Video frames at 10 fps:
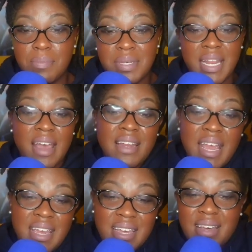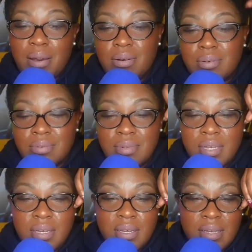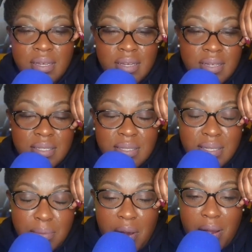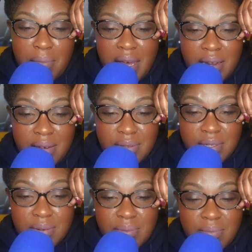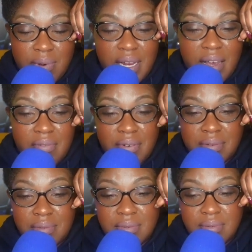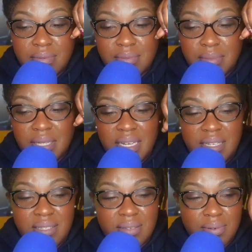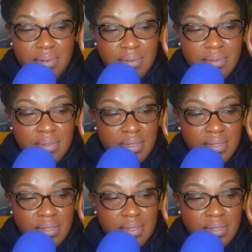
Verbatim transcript: But now they can go to Barbados or whatever. Belize or